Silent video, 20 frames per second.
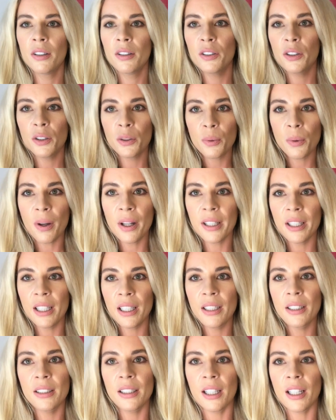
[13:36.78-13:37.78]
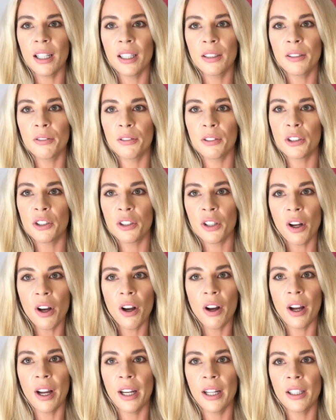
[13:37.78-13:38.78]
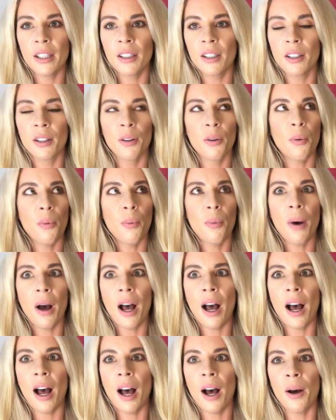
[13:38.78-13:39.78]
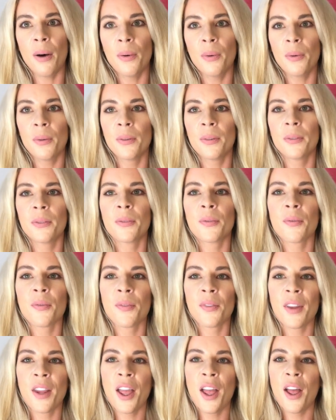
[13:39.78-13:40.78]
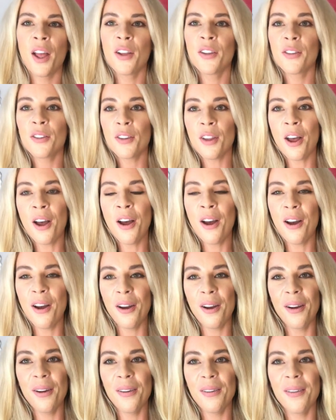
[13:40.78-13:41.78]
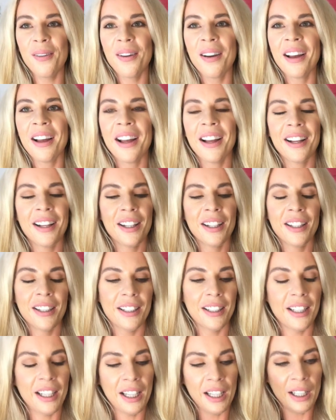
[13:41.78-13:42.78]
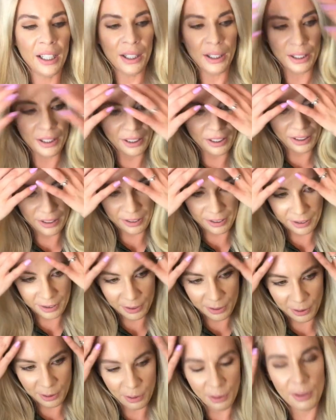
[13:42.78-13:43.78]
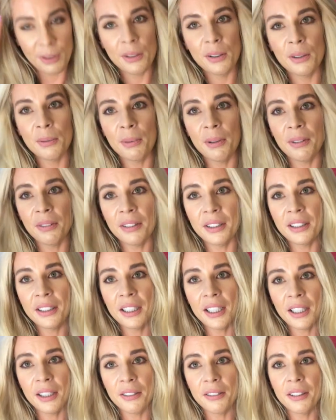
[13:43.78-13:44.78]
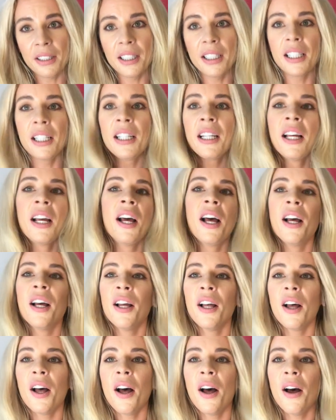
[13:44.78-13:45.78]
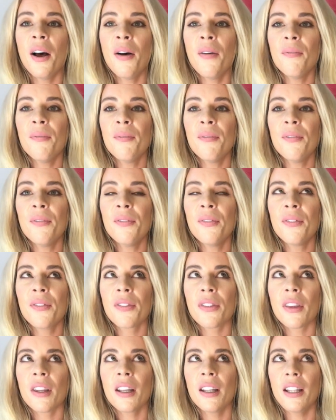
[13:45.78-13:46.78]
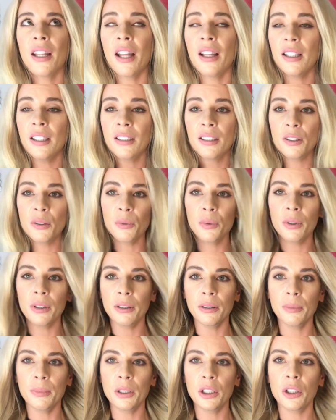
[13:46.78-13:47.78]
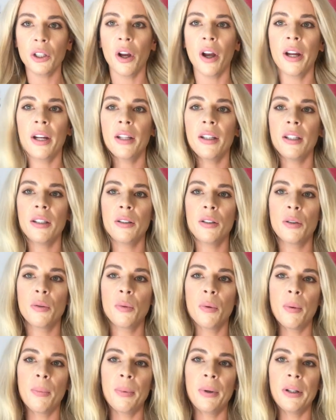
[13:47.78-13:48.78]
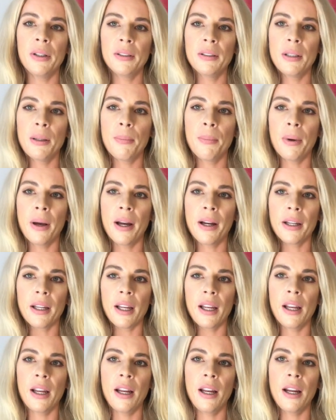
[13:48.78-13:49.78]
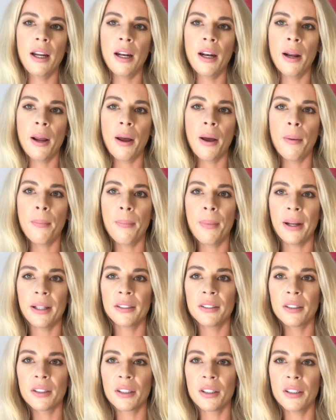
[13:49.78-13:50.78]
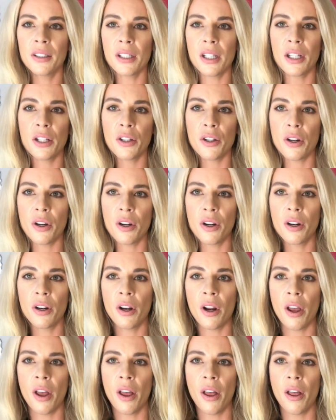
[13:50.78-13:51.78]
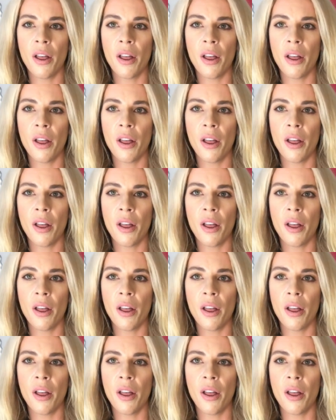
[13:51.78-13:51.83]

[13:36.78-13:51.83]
Just what I needed for shine. Wow. So, sorry, I'm just a dick really. Yeah, this isn't what gives me shine. This is what puts it back in a better condition